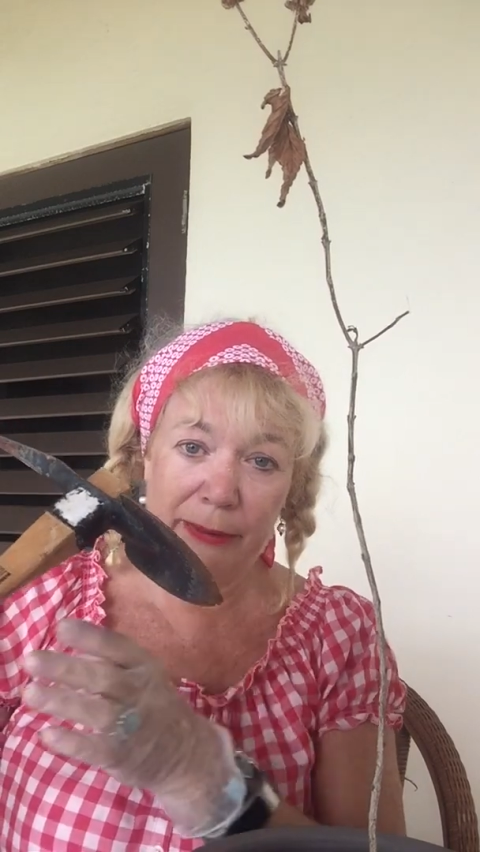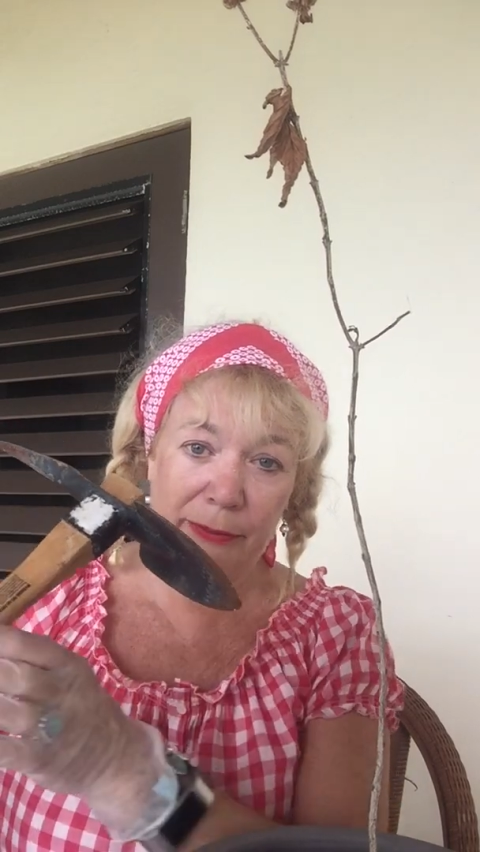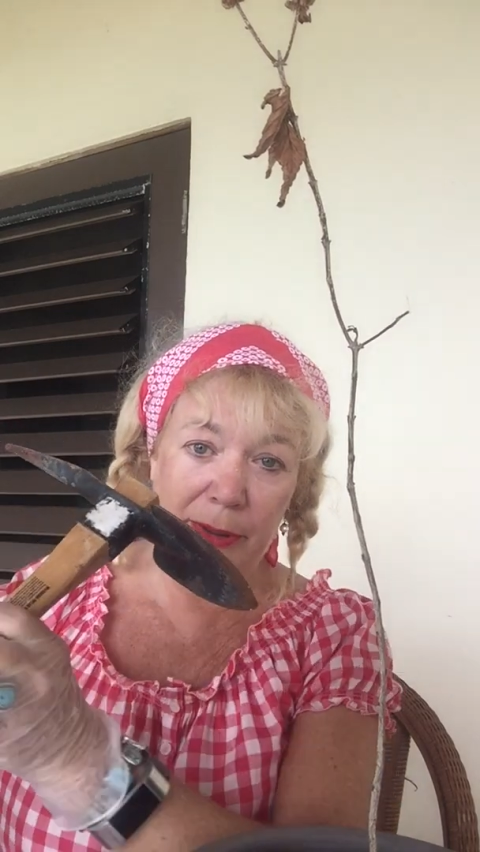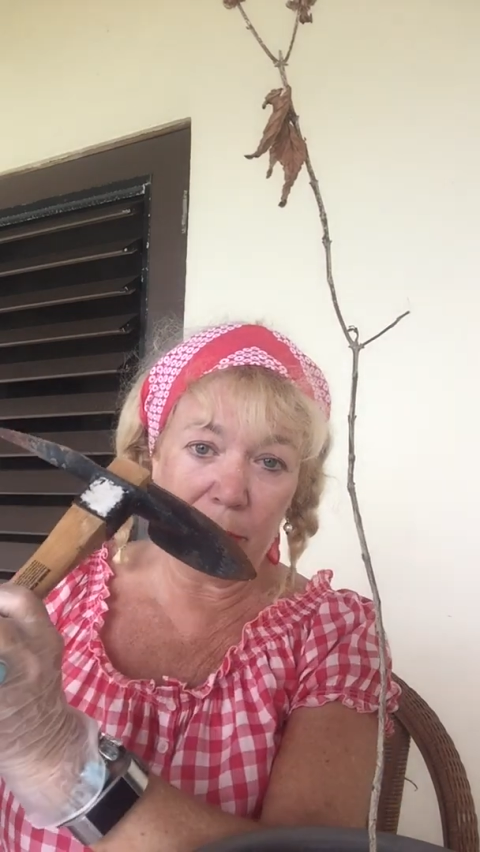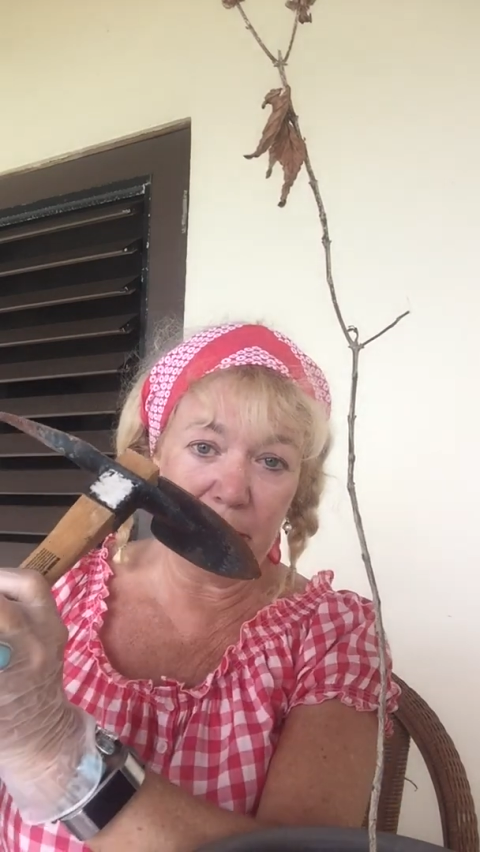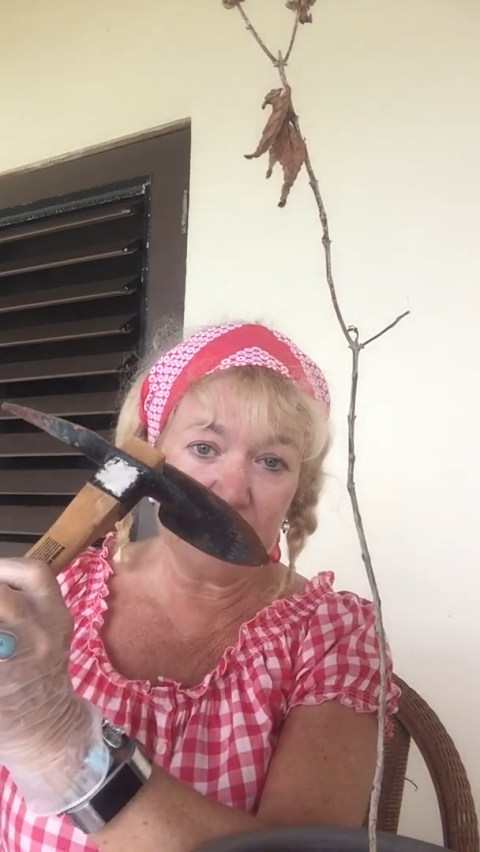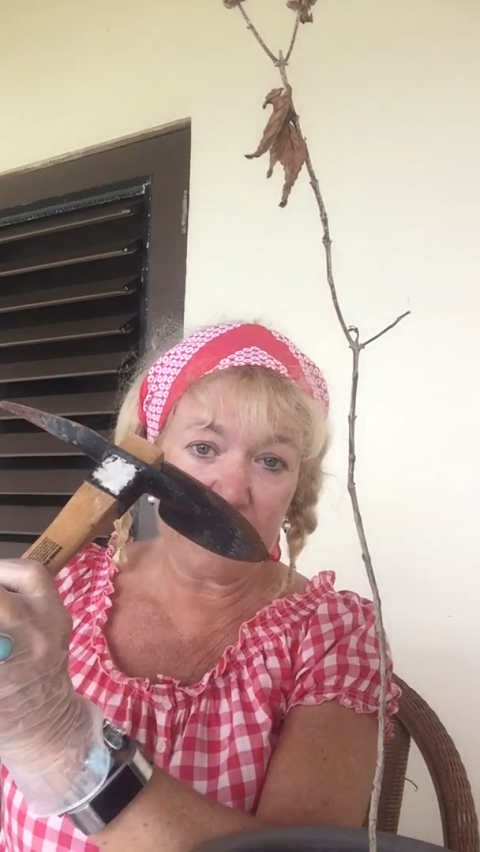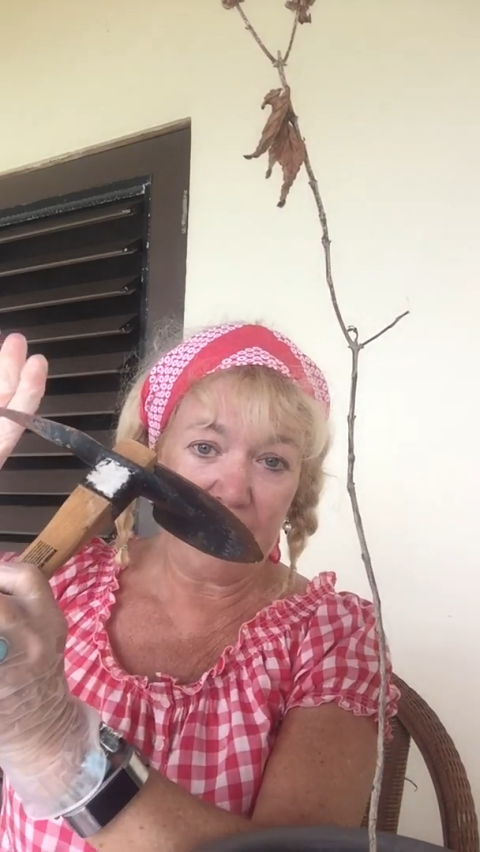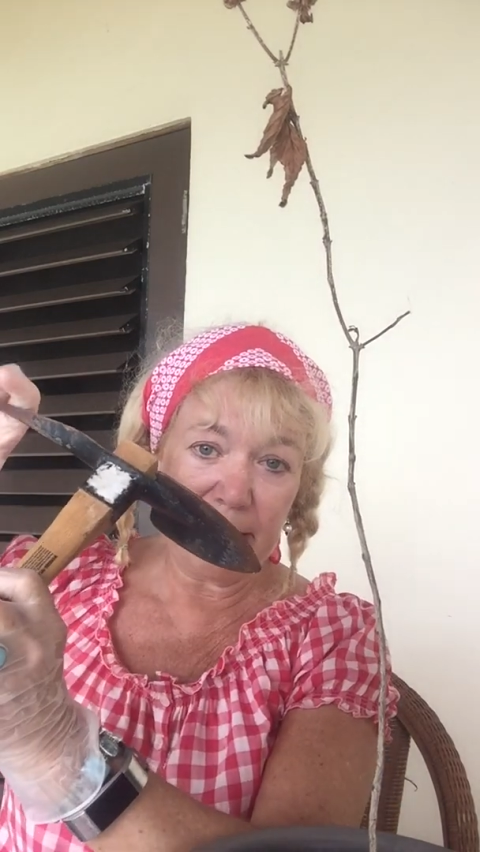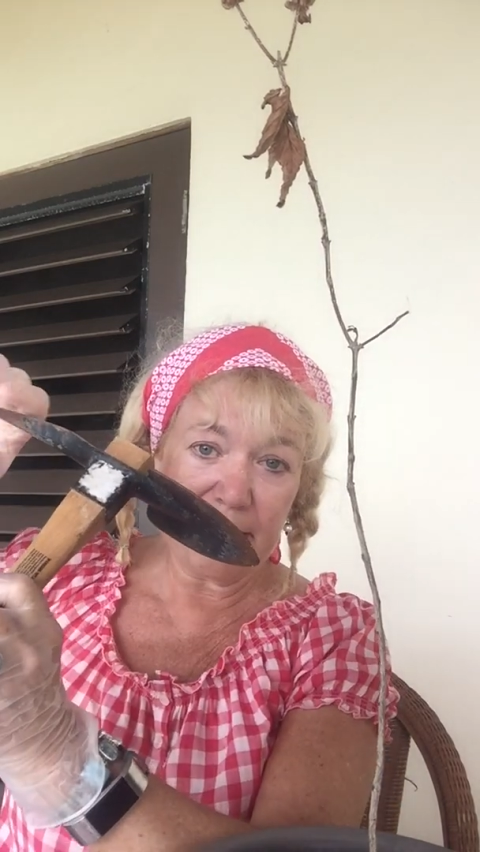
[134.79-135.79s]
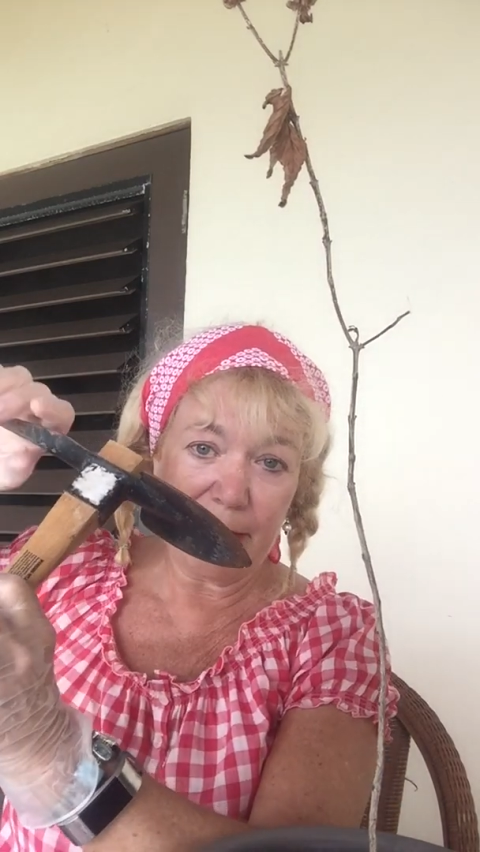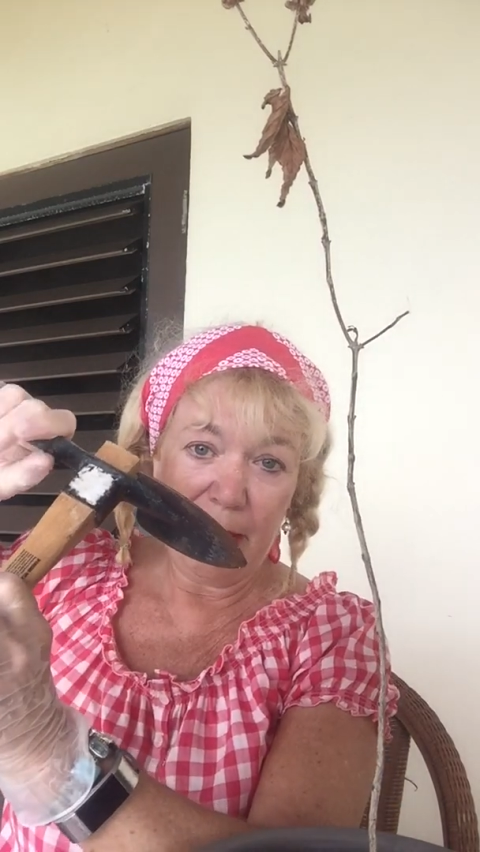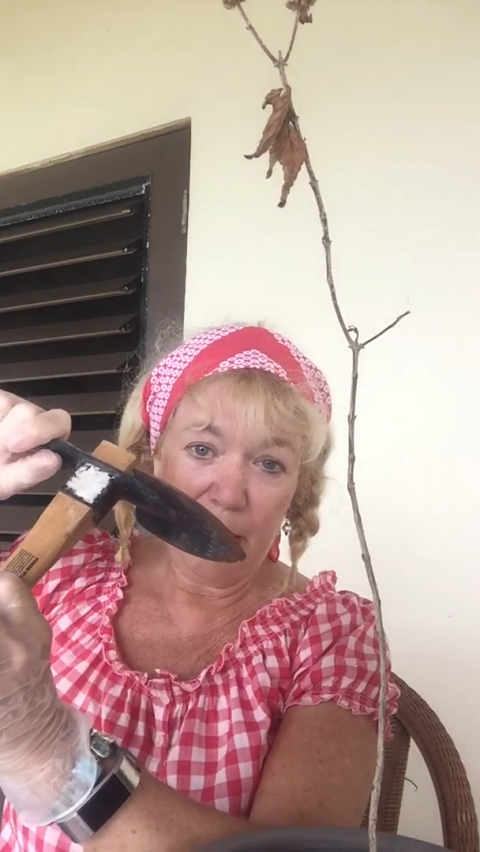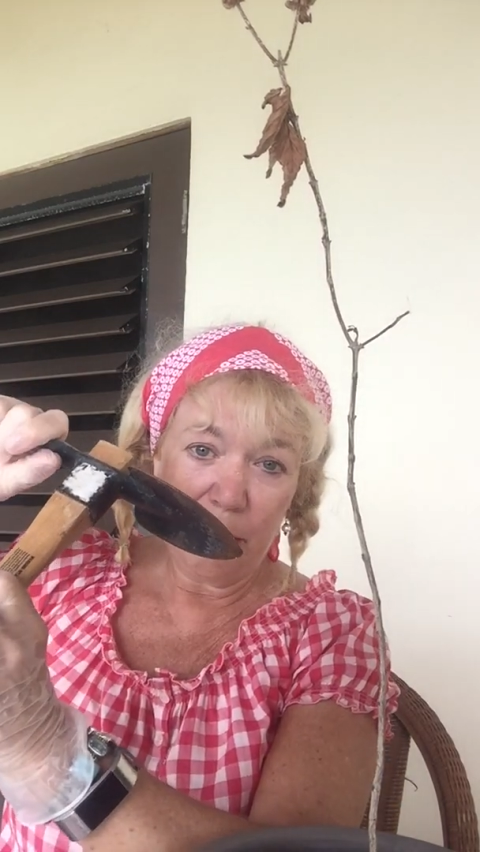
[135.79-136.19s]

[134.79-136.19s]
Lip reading: even though this side is